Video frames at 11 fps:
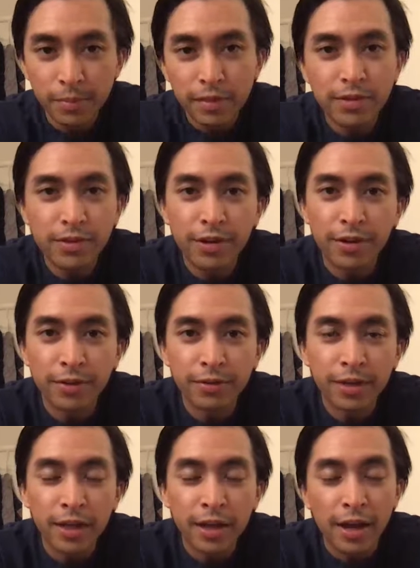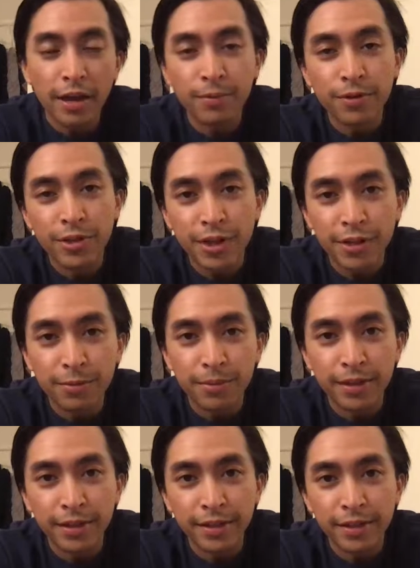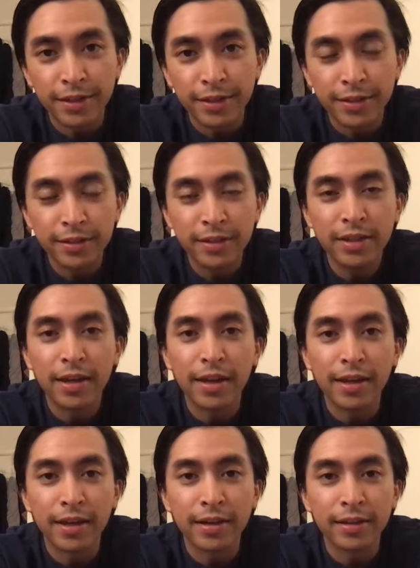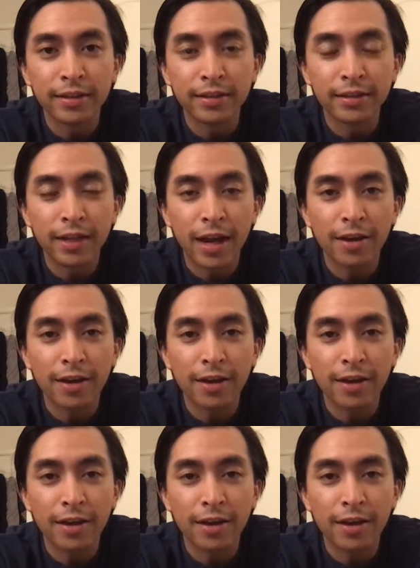So I appreciate you being here, and I